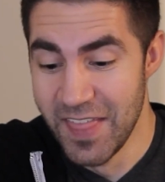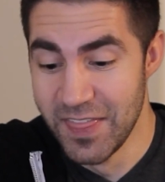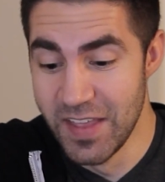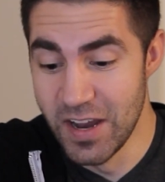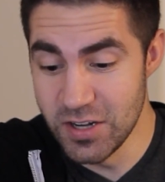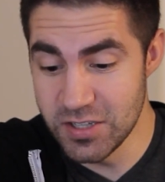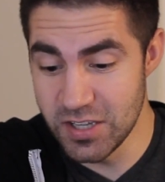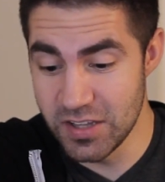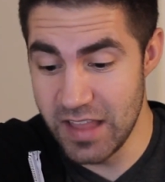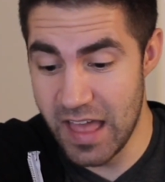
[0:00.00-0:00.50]

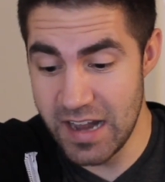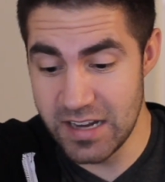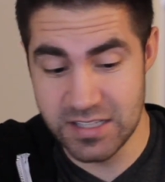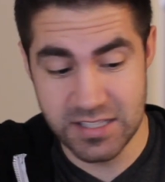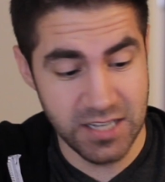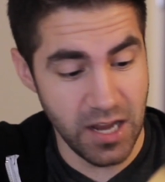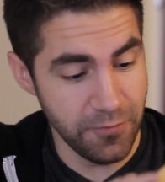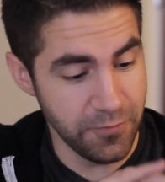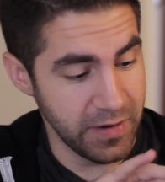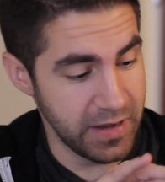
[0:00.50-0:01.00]
There's a lot of
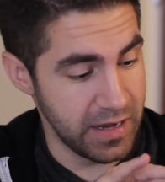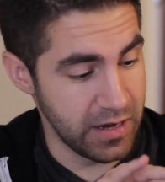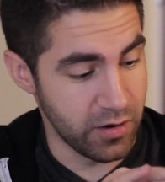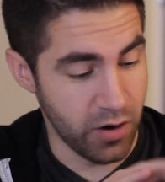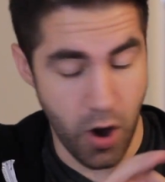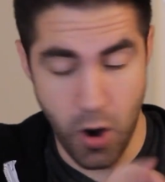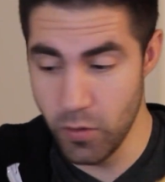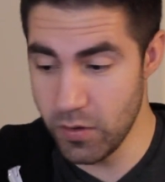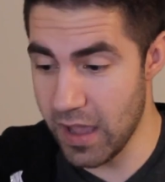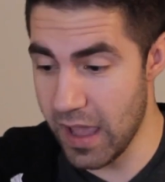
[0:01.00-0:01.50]
stuff in
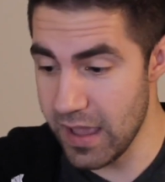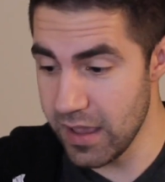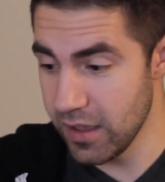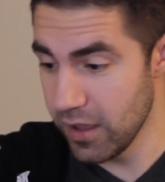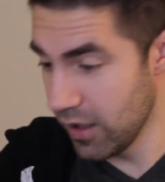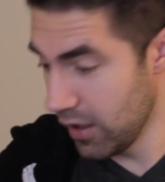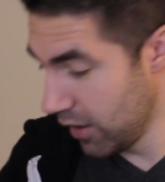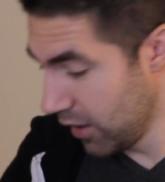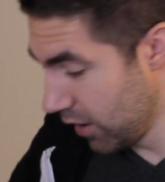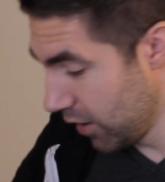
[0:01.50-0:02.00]
here.
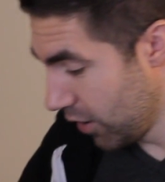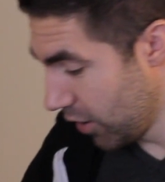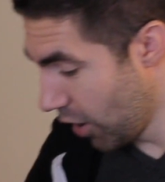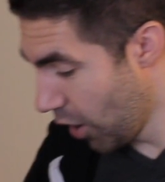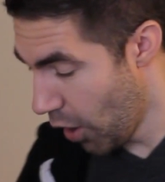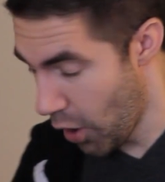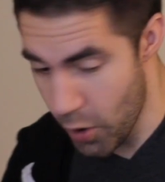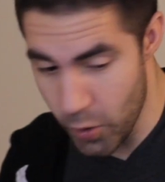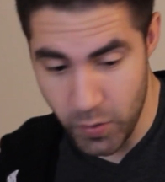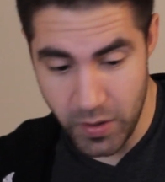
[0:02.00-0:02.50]
Okay.
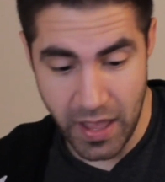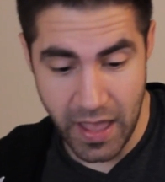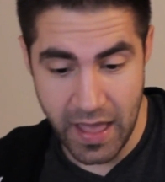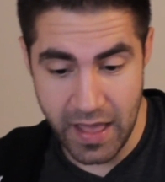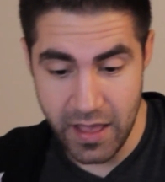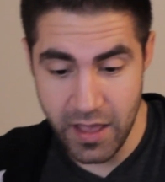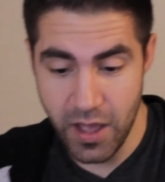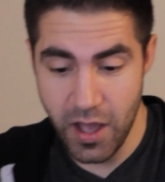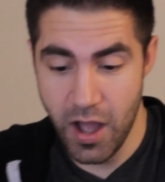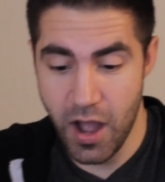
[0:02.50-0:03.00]

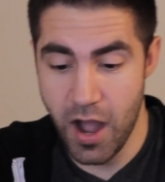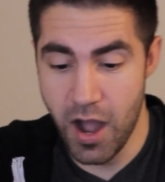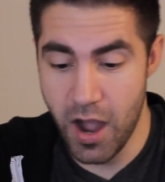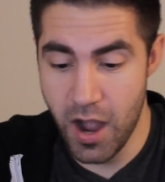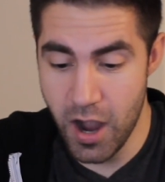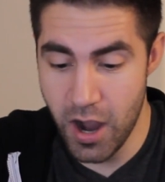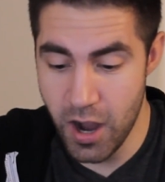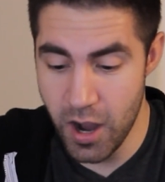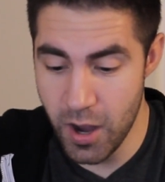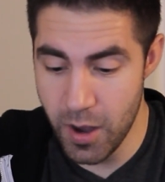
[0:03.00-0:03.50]
Okay.
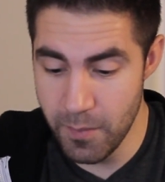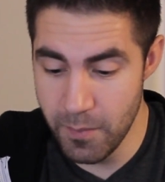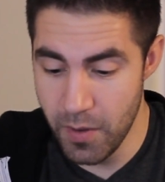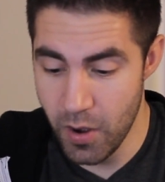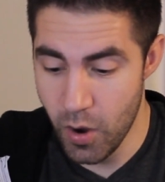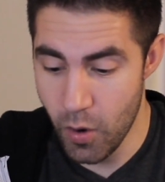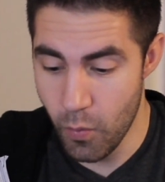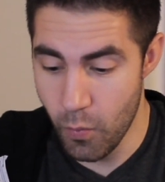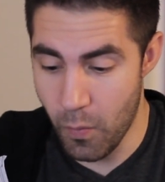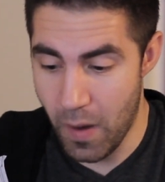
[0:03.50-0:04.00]

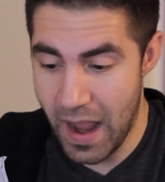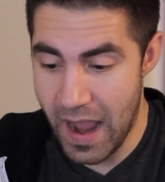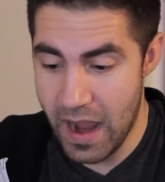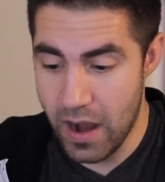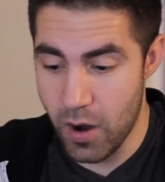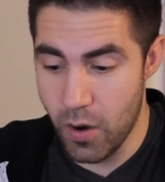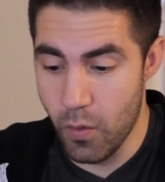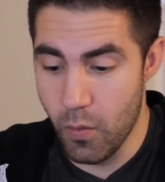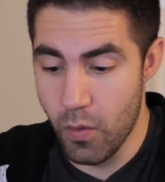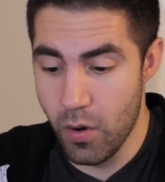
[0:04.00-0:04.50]
Um,
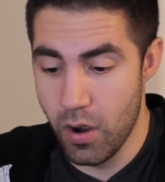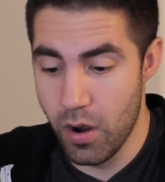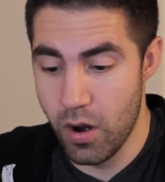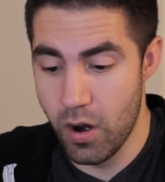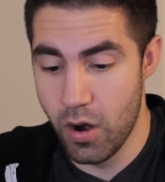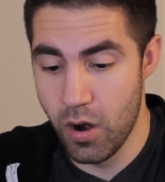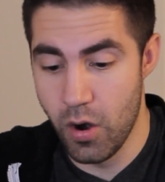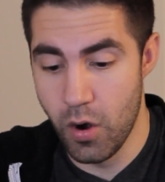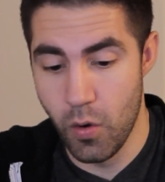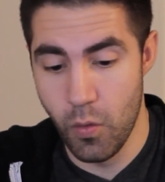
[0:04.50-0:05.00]
wow.
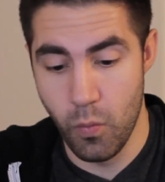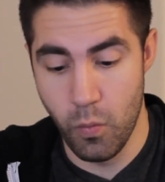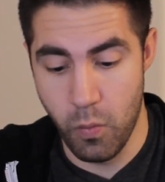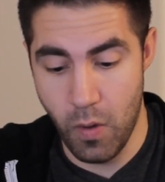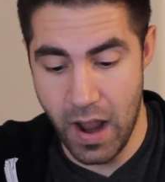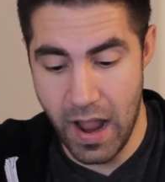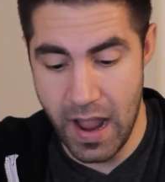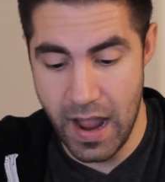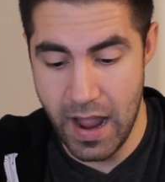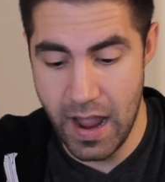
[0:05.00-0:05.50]

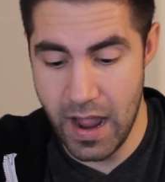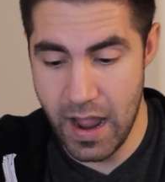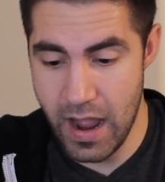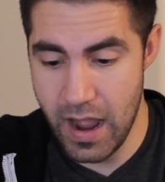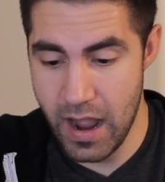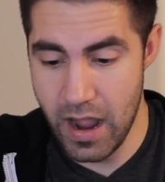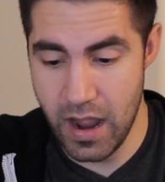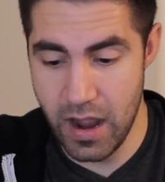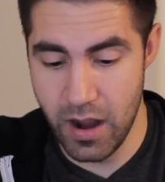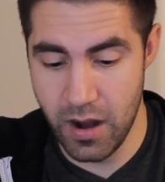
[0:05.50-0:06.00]

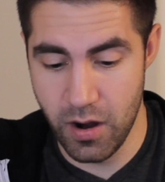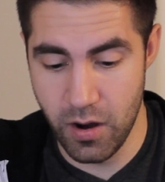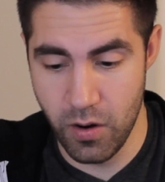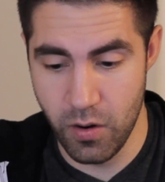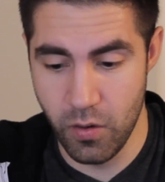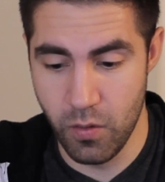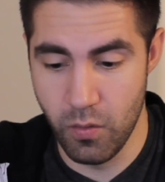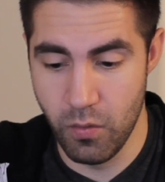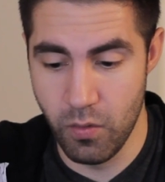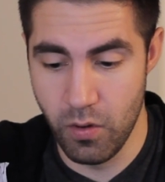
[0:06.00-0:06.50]

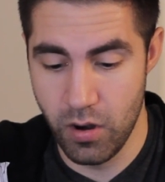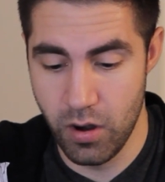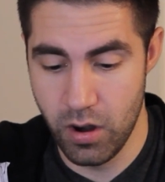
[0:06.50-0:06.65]
Wow.